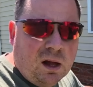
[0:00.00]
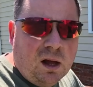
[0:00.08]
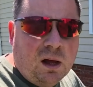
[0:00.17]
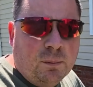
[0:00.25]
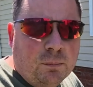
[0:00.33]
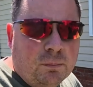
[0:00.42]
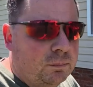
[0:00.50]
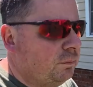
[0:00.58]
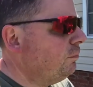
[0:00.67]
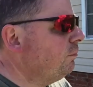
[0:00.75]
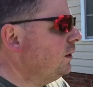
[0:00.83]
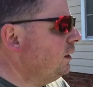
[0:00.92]

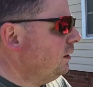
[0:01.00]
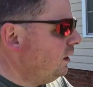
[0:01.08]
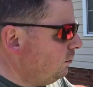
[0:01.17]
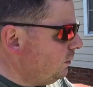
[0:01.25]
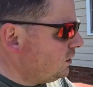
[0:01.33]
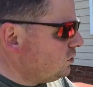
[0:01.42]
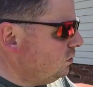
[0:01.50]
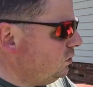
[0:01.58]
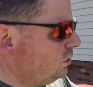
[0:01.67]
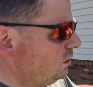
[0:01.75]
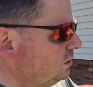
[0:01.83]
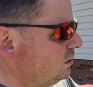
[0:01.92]
um, and make sure
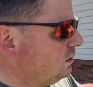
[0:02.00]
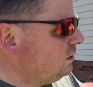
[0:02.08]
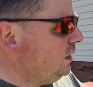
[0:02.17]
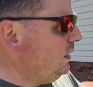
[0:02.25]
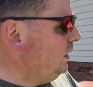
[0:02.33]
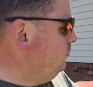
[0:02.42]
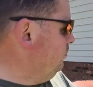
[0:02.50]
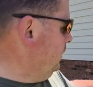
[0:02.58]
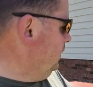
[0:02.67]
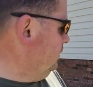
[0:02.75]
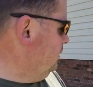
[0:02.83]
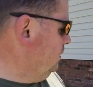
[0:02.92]
you could sustain it.
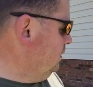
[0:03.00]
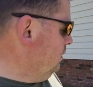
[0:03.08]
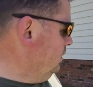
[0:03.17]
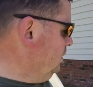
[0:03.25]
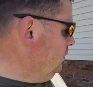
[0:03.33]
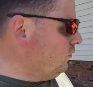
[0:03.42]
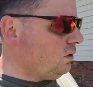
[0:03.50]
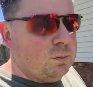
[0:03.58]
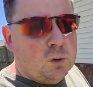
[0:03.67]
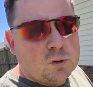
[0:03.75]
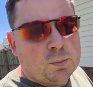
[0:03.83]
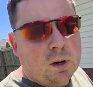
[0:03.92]
But for the
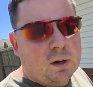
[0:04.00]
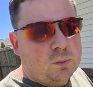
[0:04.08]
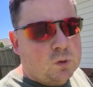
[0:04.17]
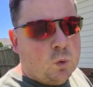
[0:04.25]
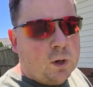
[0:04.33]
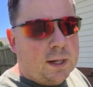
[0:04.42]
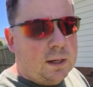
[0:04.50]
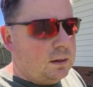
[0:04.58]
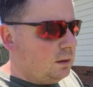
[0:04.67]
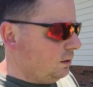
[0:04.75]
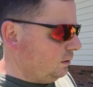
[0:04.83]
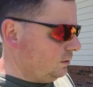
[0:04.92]
most part, it was working
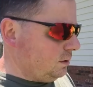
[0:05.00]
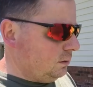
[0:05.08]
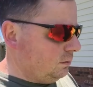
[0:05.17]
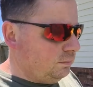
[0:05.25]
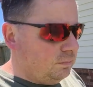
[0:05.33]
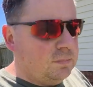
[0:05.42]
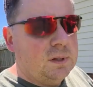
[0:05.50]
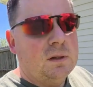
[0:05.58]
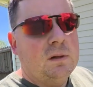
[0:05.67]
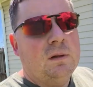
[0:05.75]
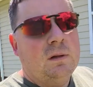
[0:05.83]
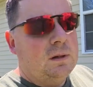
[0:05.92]
until,
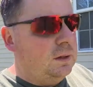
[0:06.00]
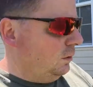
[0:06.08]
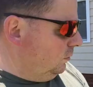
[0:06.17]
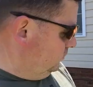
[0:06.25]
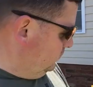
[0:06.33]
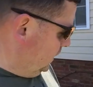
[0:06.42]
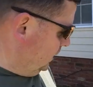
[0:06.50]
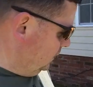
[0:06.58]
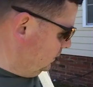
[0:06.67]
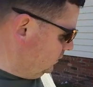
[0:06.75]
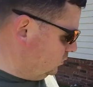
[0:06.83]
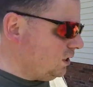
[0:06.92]
you know, my
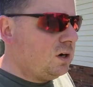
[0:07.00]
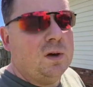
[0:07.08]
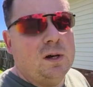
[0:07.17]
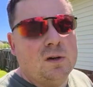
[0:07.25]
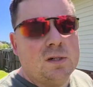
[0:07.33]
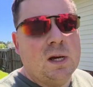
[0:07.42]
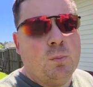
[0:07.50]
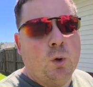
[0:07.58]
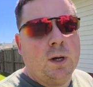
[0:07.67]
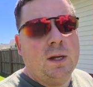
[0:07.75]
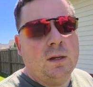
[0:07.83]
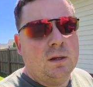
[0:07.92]
generator stopped
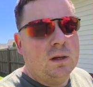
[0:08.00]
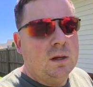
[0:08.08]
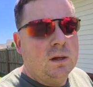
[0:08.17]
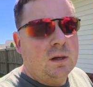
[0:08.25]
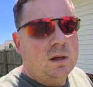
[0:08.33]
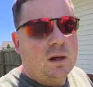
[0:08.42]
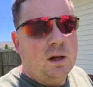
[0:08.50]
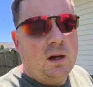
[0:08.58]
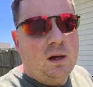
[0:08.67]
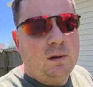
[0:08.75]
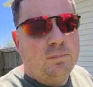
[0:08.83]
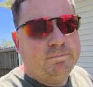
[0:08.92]
working.
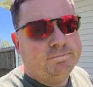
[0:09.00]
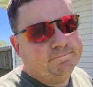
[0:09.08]
Um,